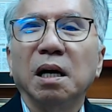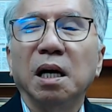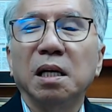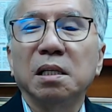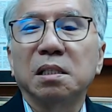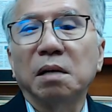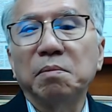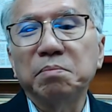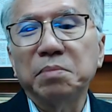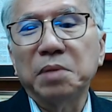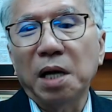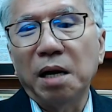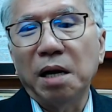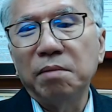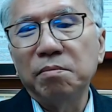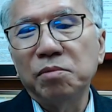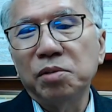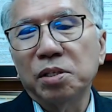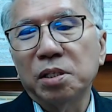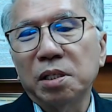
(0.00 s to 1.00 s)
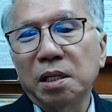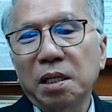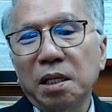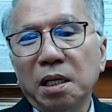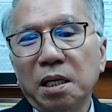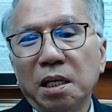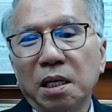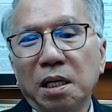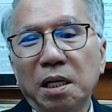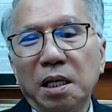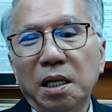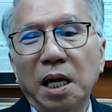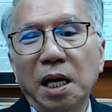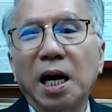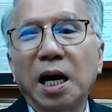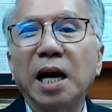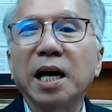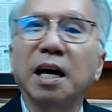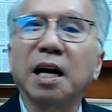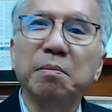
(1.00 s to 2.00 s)
And sometimes the
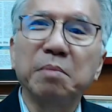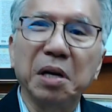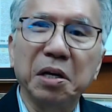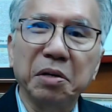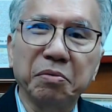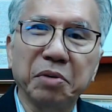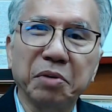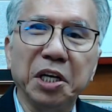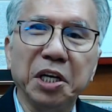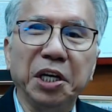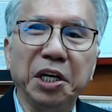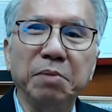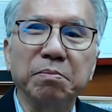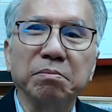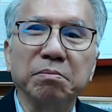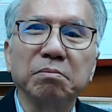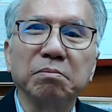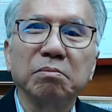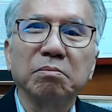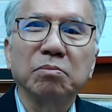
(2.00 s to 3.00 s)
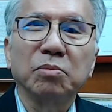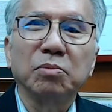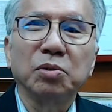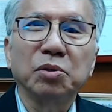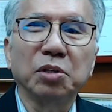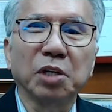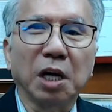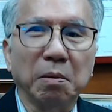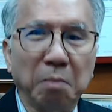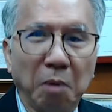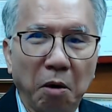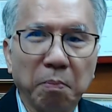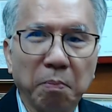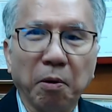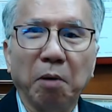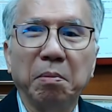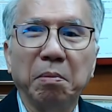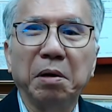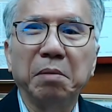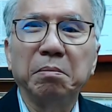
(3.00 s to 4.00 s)
guy come and redeem, you got more
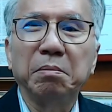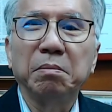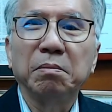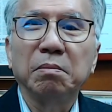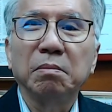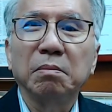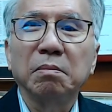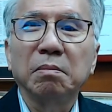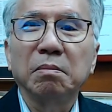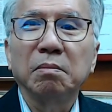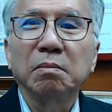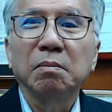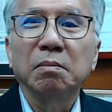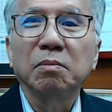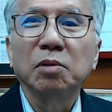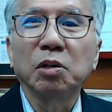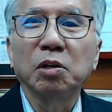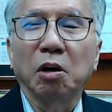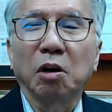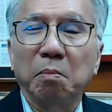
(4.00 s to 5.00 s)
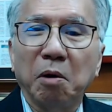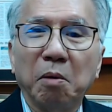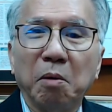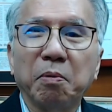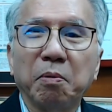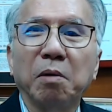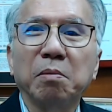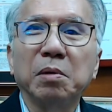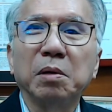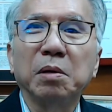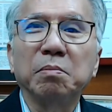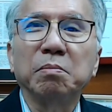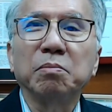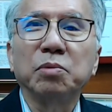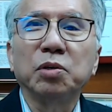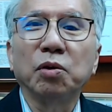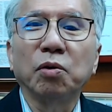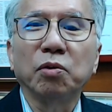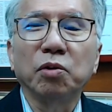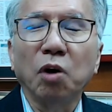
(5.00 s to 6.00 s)
problem. You got more problem.
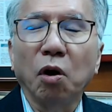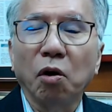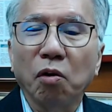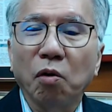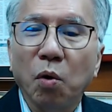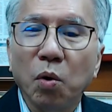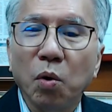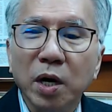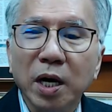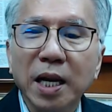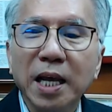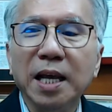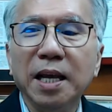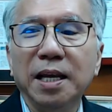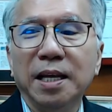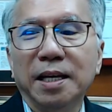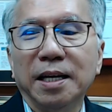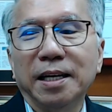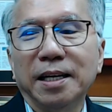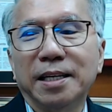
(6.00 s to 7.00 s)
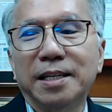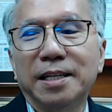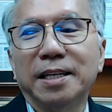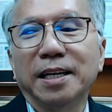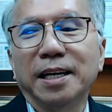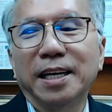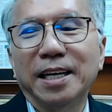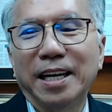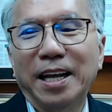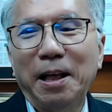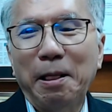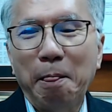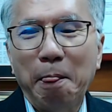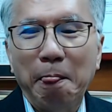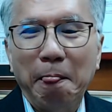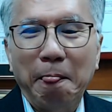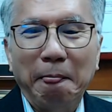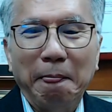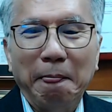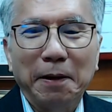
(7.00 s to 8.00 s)
You not only
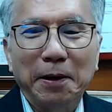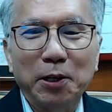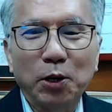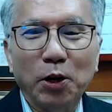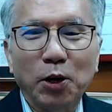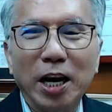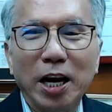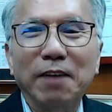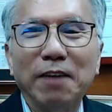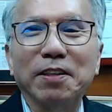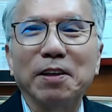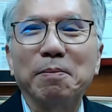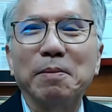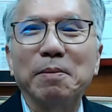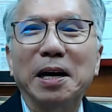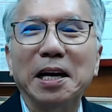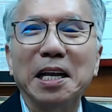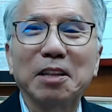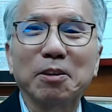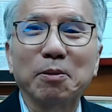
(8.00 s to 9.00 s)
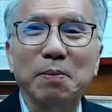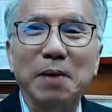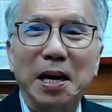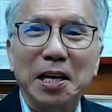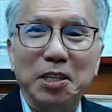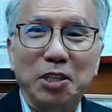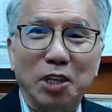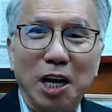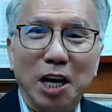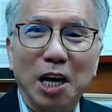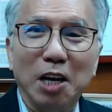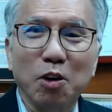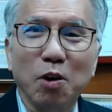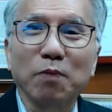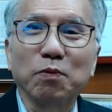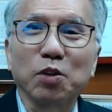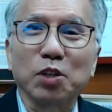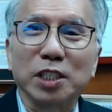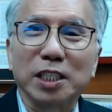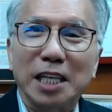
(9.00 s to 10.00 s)
don't have the money to buy share, you
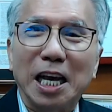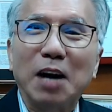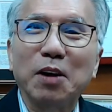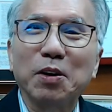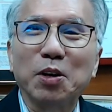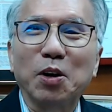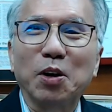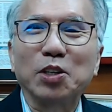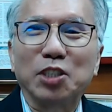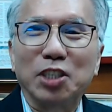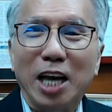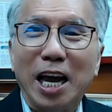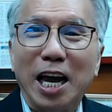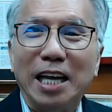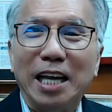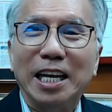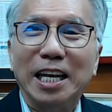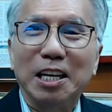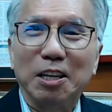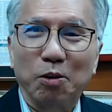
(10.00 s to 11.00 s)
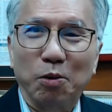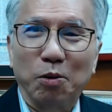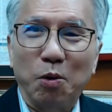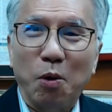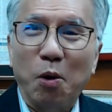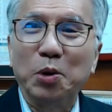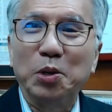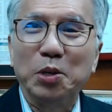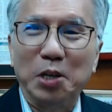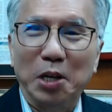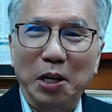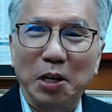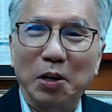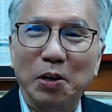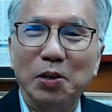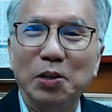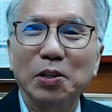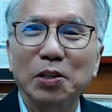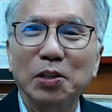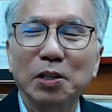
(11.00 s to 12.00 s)
have to sell your share that you own, you know.